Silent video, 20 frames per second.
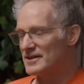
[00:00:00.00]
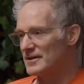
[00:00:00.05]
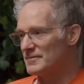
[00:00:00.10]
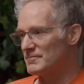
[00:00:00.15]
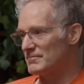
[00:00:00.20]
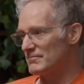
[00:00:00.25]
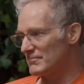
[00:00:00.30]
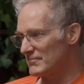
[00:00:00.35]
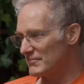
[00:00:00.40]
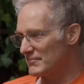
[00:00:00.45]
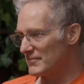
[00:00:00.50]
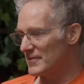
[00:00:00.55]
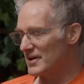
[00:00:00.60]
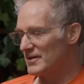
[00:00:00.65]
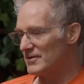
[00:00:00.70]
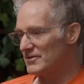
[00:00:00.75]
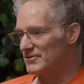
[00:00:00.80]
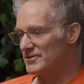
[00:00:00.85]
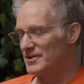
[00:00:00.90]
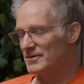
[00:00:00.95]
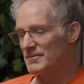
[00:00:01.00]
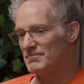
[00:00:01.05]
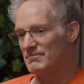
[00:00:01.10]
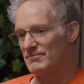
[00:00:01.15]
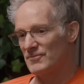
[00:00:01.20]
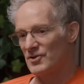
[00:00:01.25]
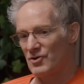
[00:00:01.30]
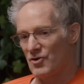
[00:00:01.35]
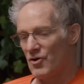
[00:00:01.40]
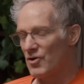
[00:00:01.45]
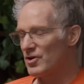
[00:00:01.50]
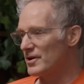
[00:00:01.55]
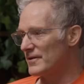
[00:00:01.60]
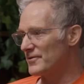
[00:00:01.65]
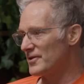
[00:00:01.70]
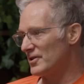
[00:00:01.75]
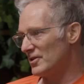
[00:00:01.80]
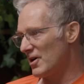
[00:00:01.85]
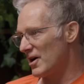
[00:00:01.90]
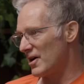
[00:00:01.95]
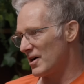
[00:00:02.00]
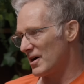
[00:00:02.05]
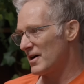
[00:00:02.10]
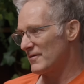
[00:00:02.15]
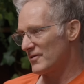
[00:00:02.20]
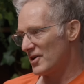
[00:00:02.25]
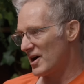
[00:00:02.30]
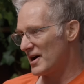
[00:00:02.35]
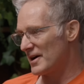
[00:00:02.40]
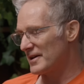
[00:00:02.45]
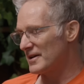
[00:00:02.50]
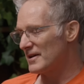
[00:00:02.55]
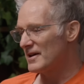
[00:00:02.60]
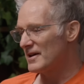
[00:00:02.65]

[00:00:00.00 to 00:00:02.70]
the court of the law of God.